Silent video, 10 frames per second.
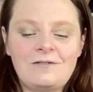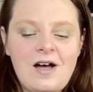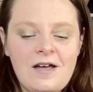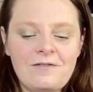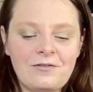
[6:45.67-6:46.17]

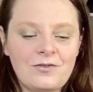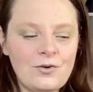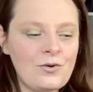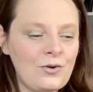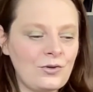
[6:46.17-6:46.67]
5,
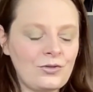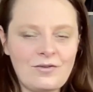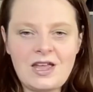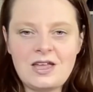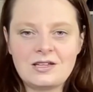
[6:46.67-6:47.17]
4,
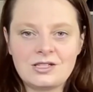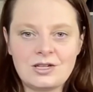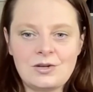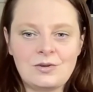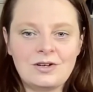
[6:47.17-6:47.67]
3,
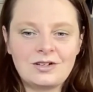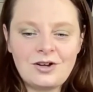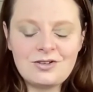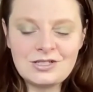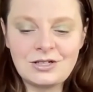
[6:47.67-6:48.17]
2,
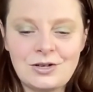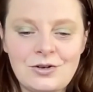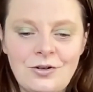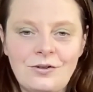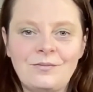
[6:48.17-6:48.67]
go onto
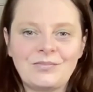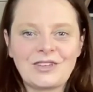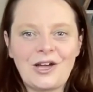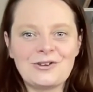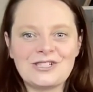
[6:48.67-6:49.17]
Google,
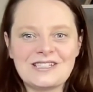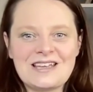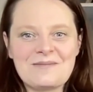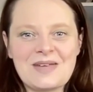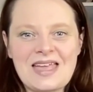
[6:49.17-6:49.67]
coaches
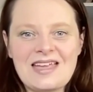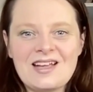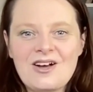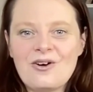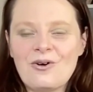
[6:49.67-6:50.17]
near me,